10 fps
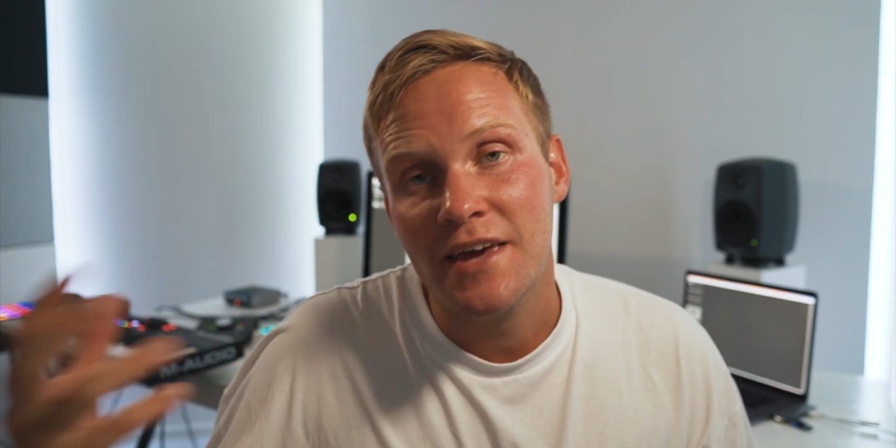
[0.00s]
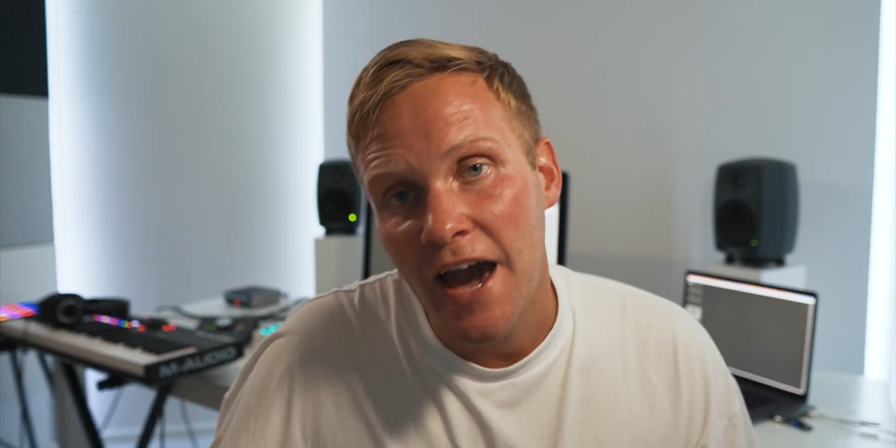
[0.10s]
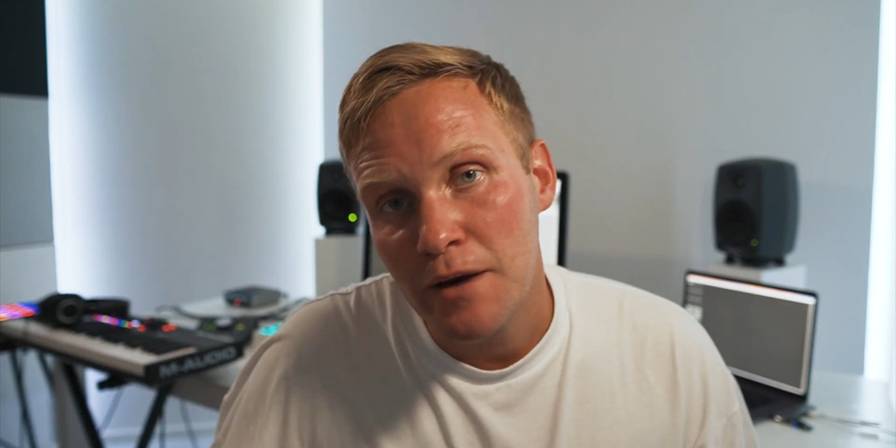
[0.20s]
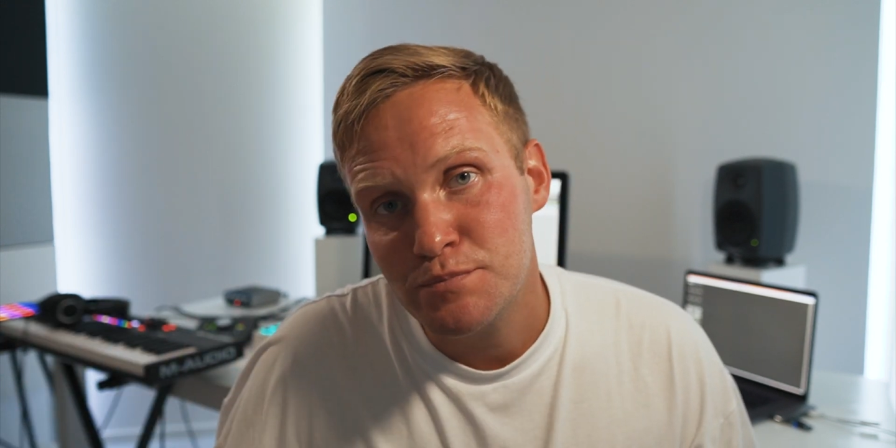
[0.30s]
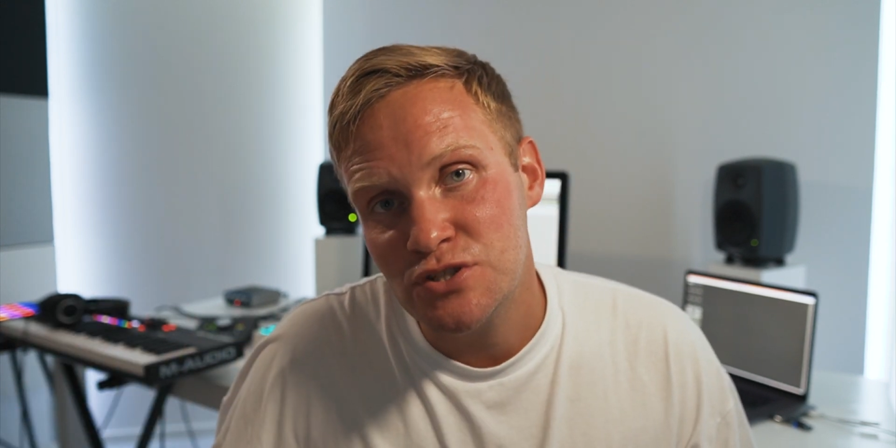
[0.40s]

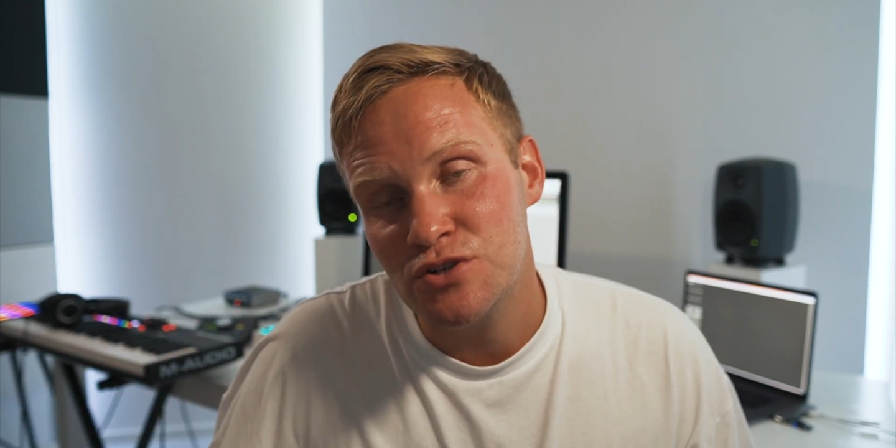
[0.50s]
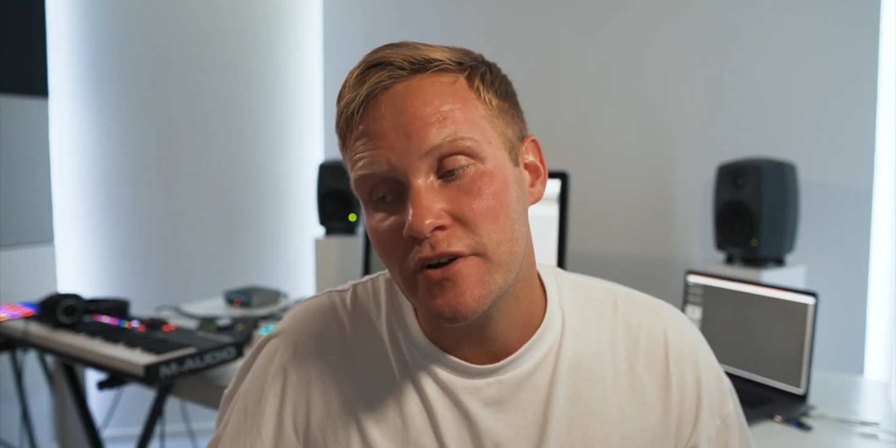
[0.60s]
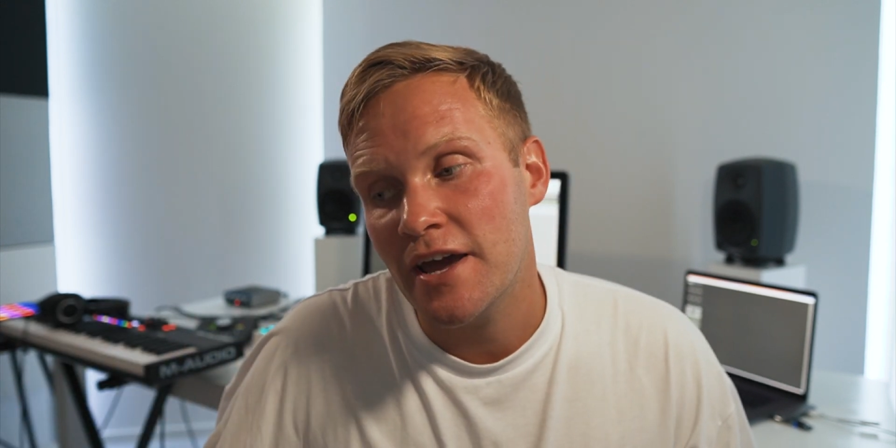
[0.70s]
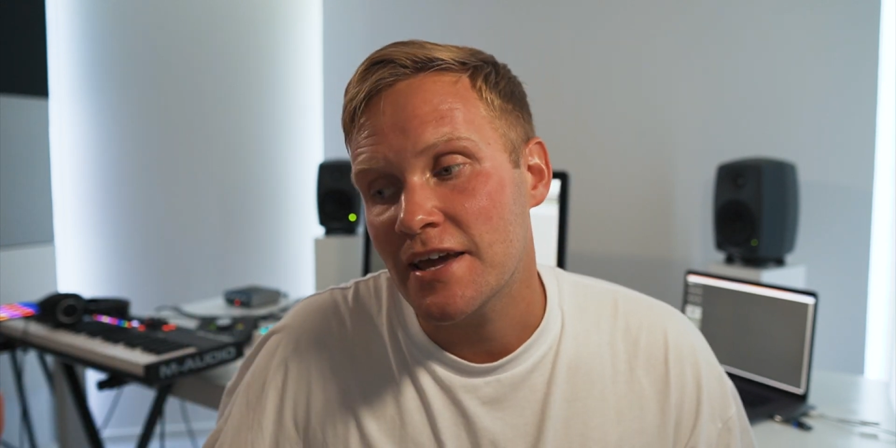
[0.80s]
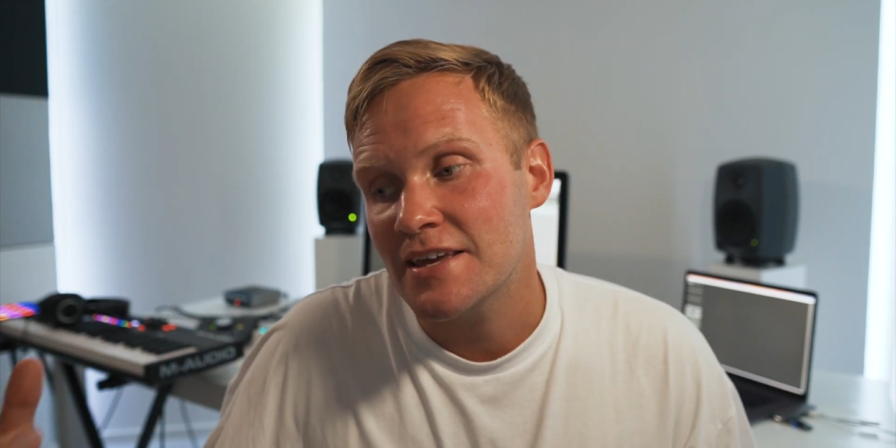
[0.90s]

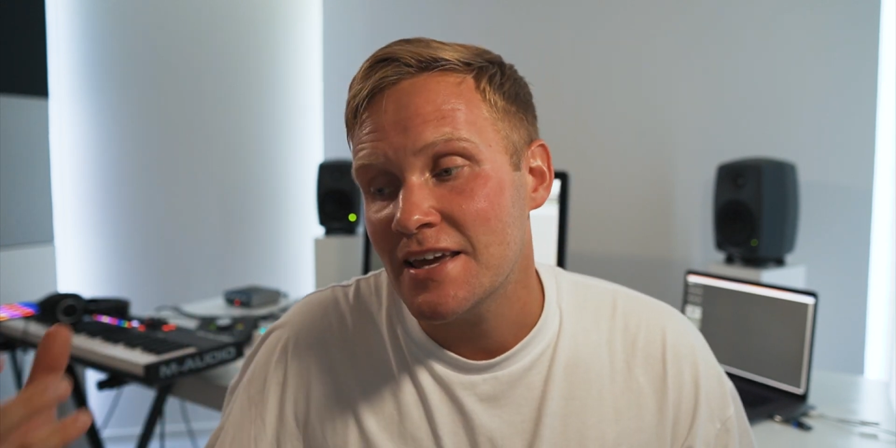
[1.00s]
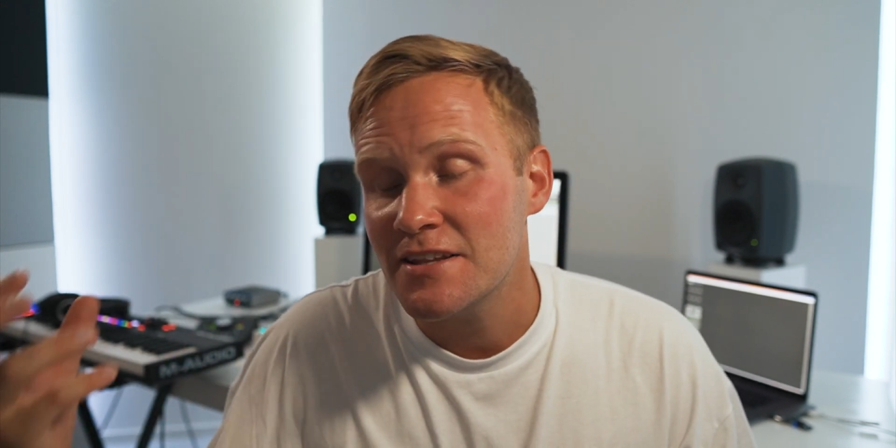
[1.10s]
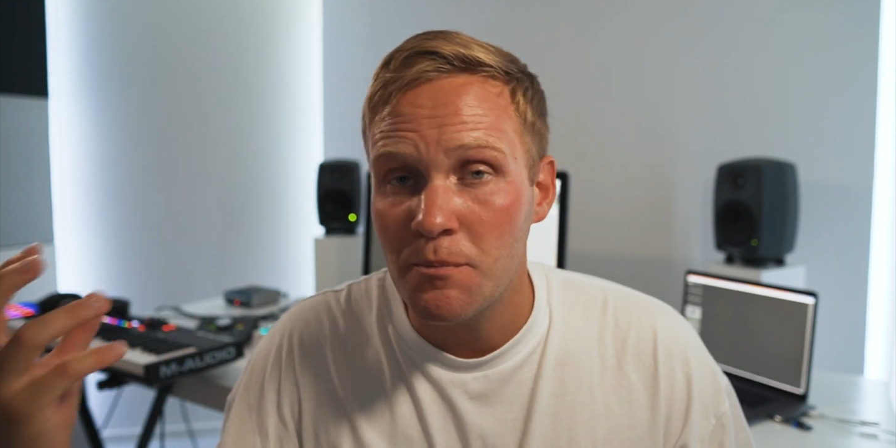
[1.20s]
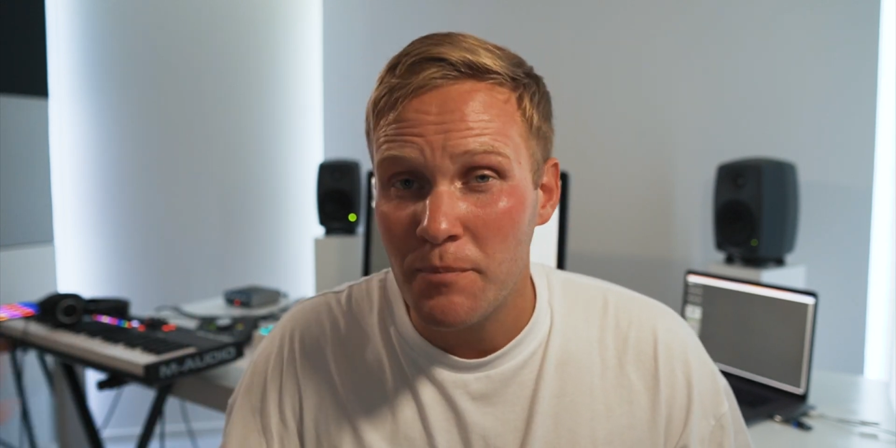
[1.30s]
capture and get the